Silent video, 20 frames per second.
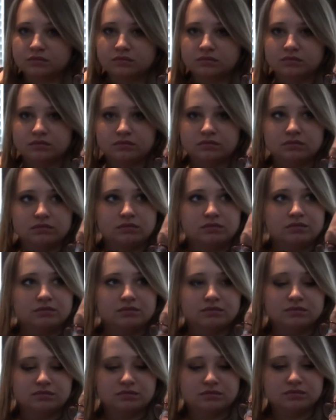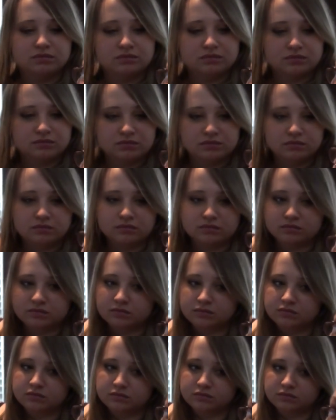
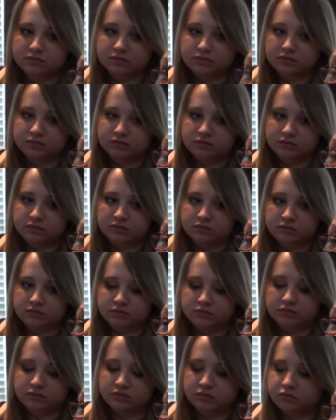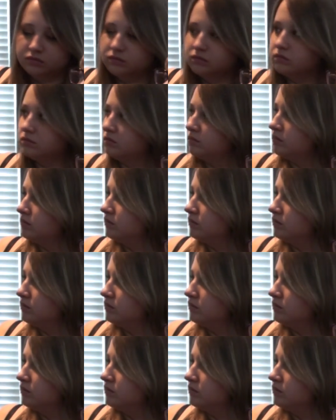[no speech]